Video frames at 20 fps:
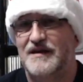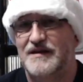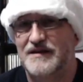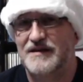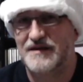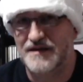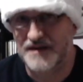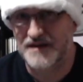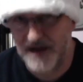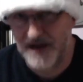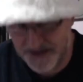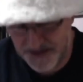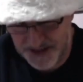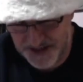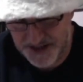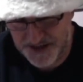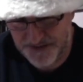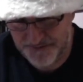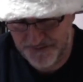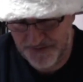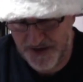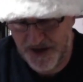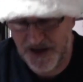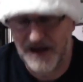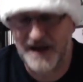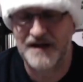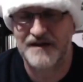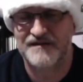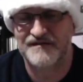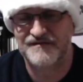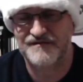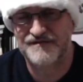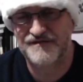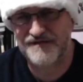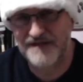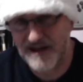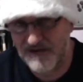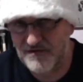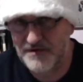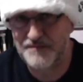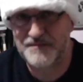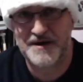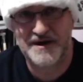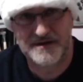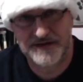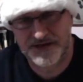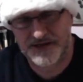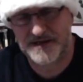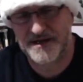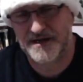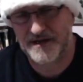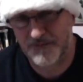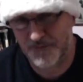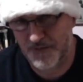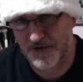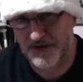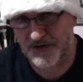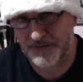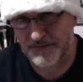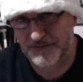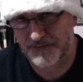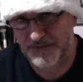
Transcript: Yes, I had a very bad time with it.